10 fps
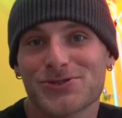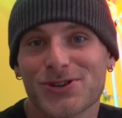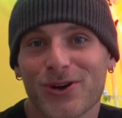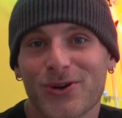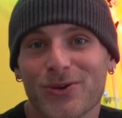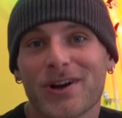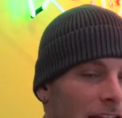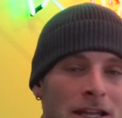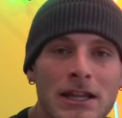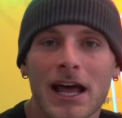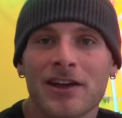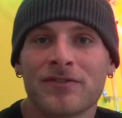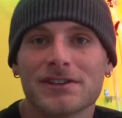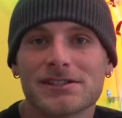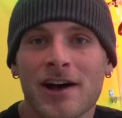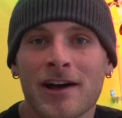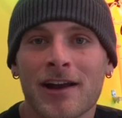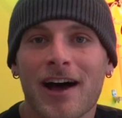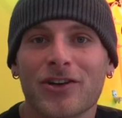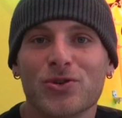So in life, it's not
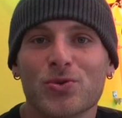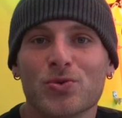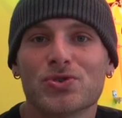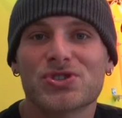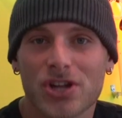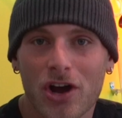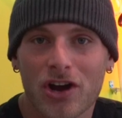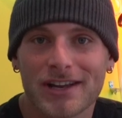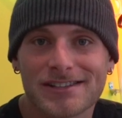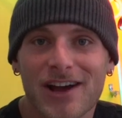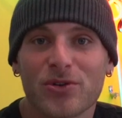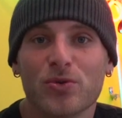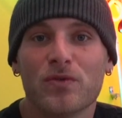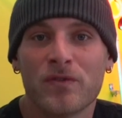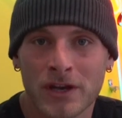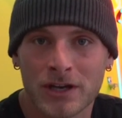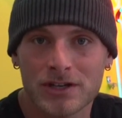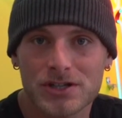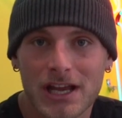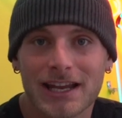how you start, it's how you
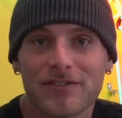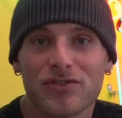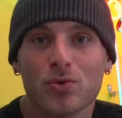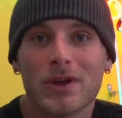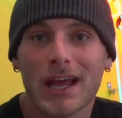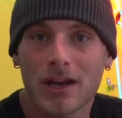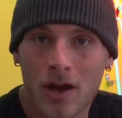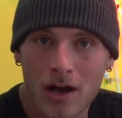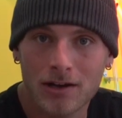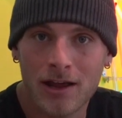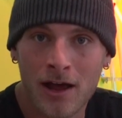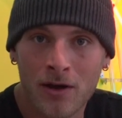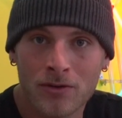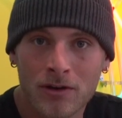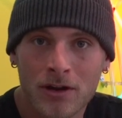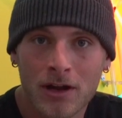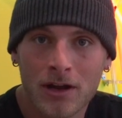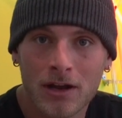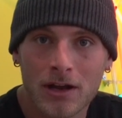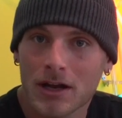finish. And if you get knocked down,
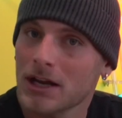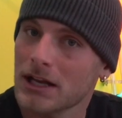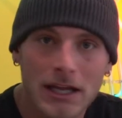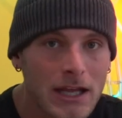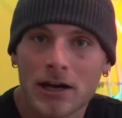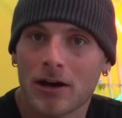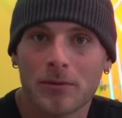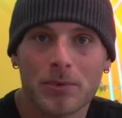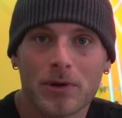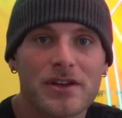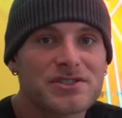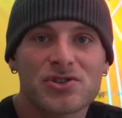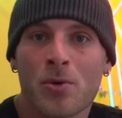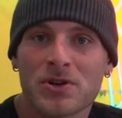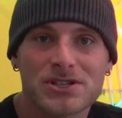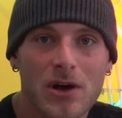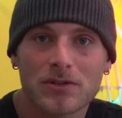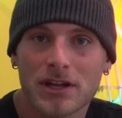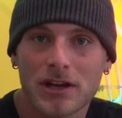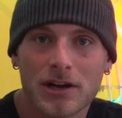get up. There's so much
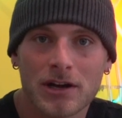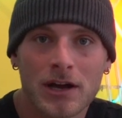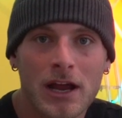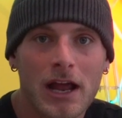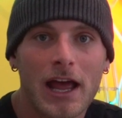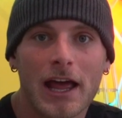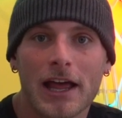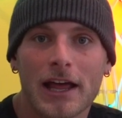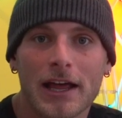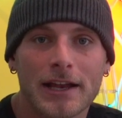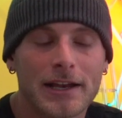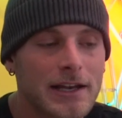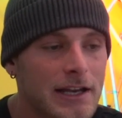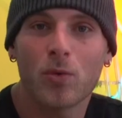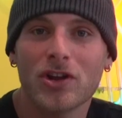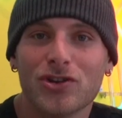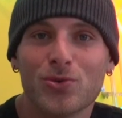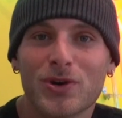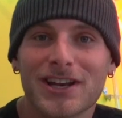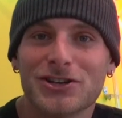there, and what
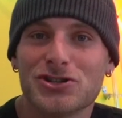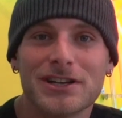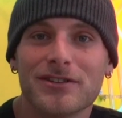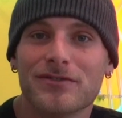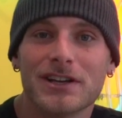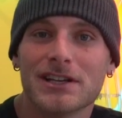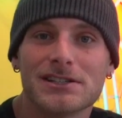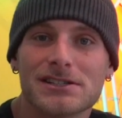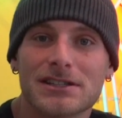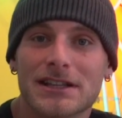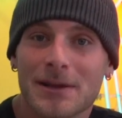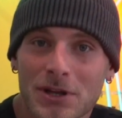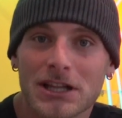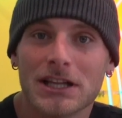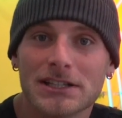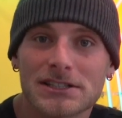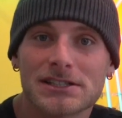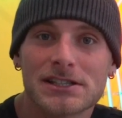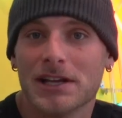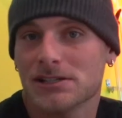you can achieve is
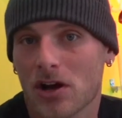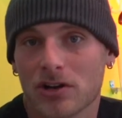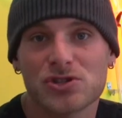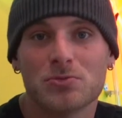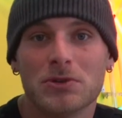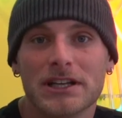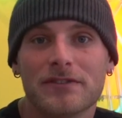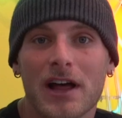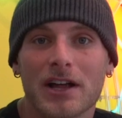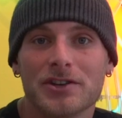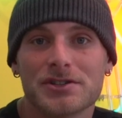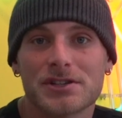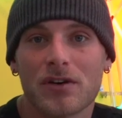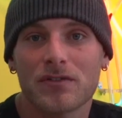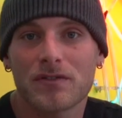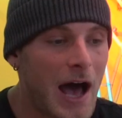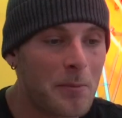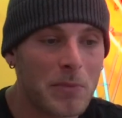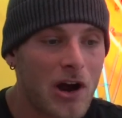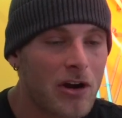limitless as long as you believe that in yourself.
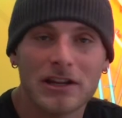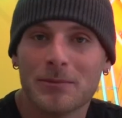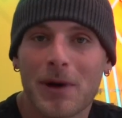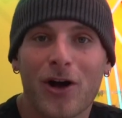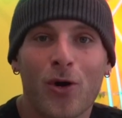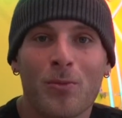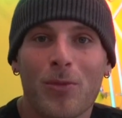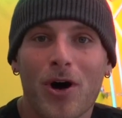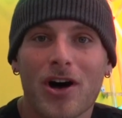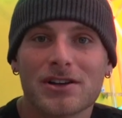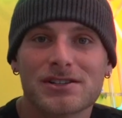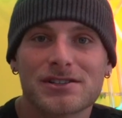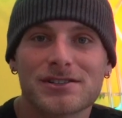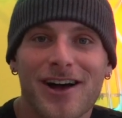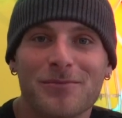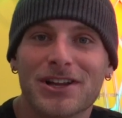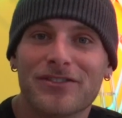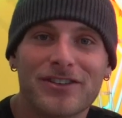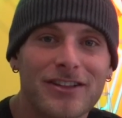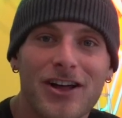I'm currently my own boss. I'm
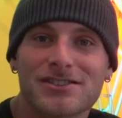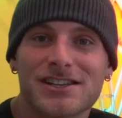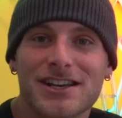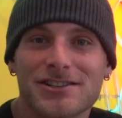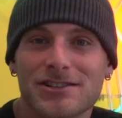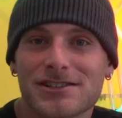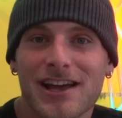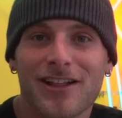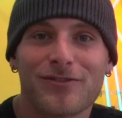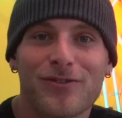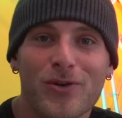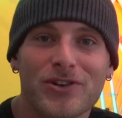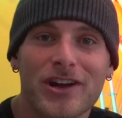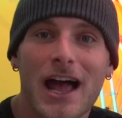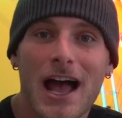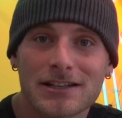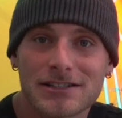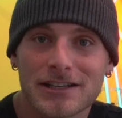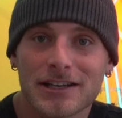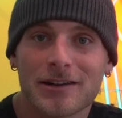living in Los Angeles, California,
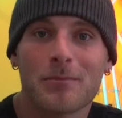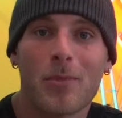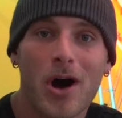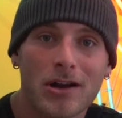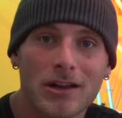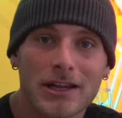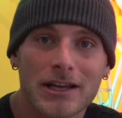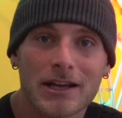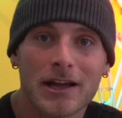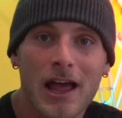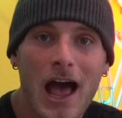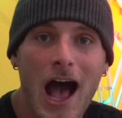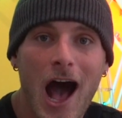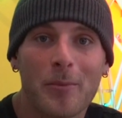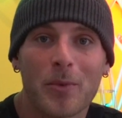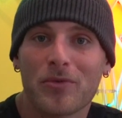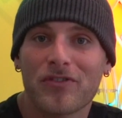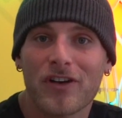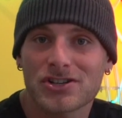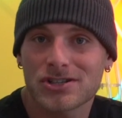acting, modeling. I'm a
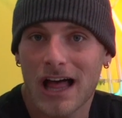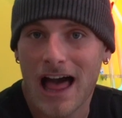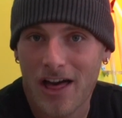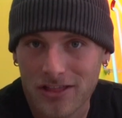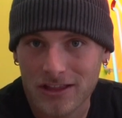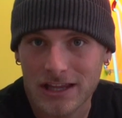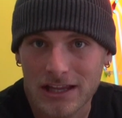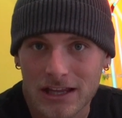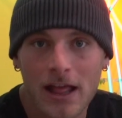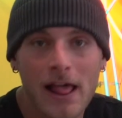professional athlete.